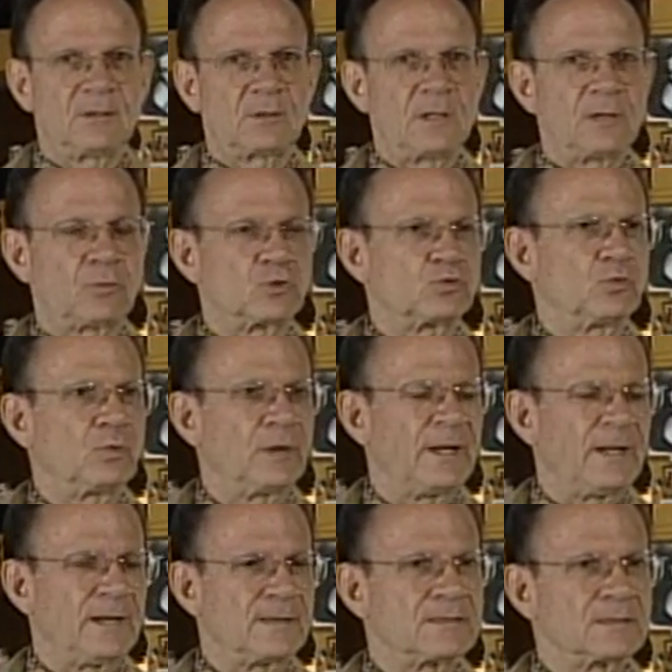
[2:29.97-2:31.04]
guards.
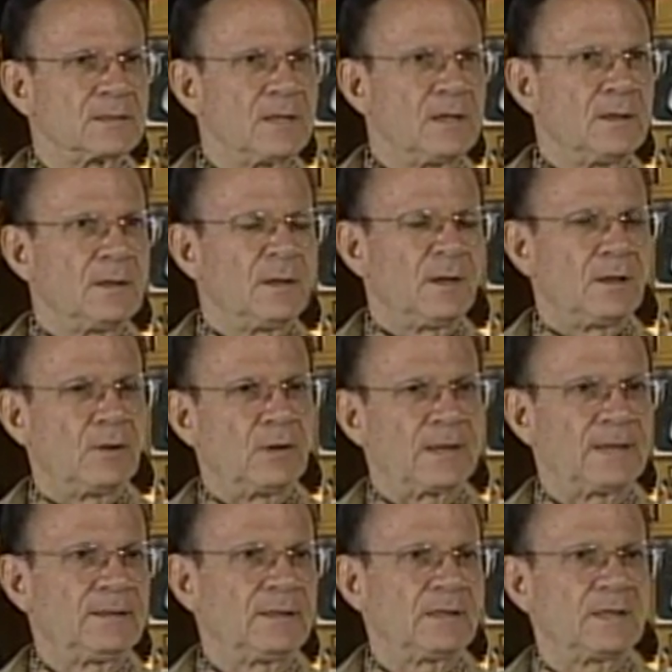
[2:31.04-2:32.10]
We were thinking of the
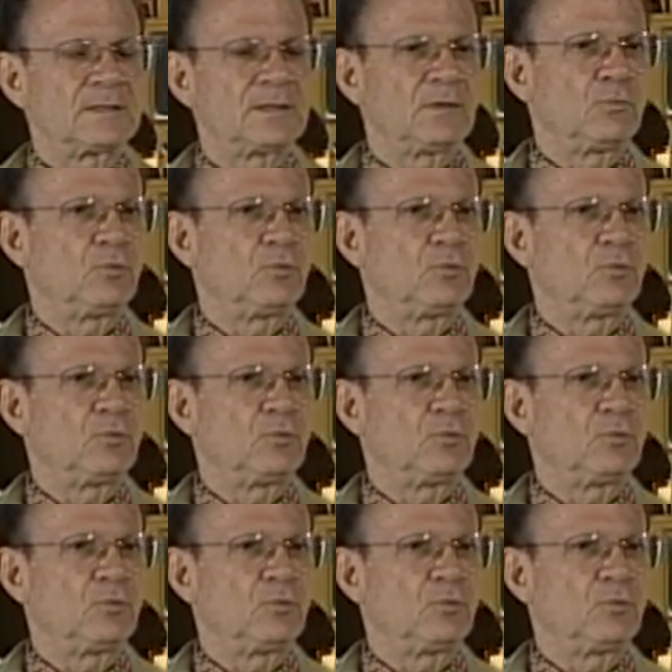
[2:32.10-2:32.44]
whole town.